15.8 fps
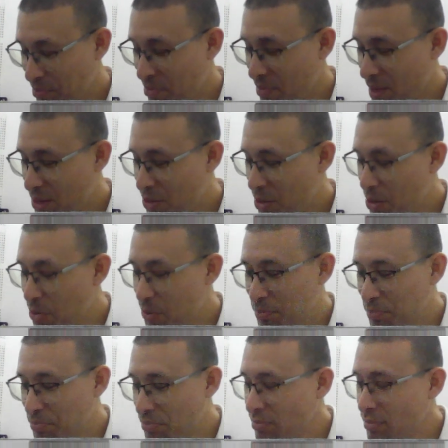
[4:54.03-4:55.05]
So
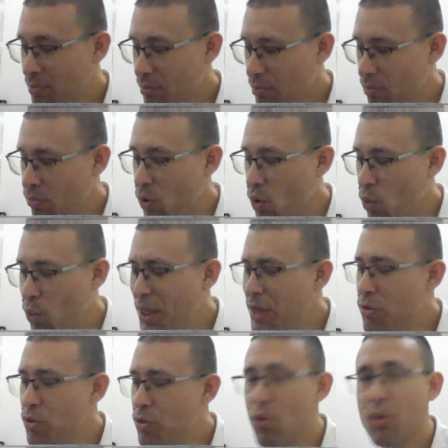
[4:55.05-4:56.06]
we need
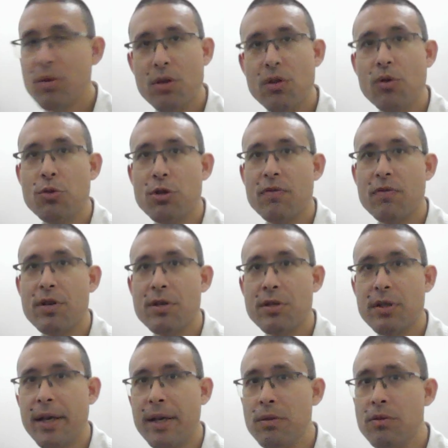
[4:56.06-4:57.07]
to know the notes of our
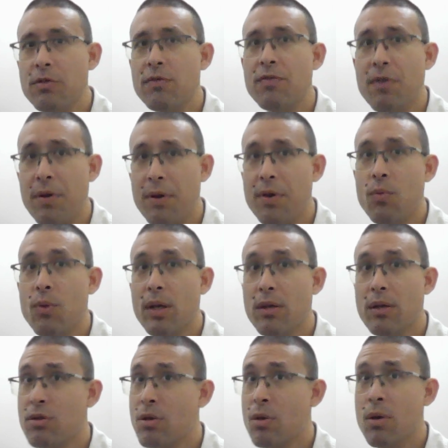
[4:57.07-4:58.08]
scales very well.
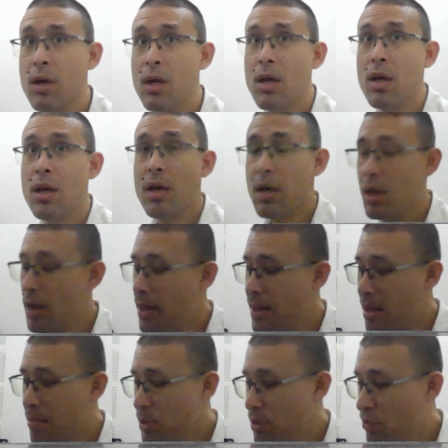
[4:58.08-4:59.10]
So
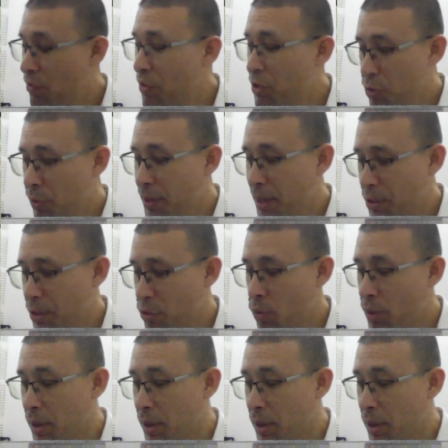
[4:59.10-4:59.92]
and that means visually as well,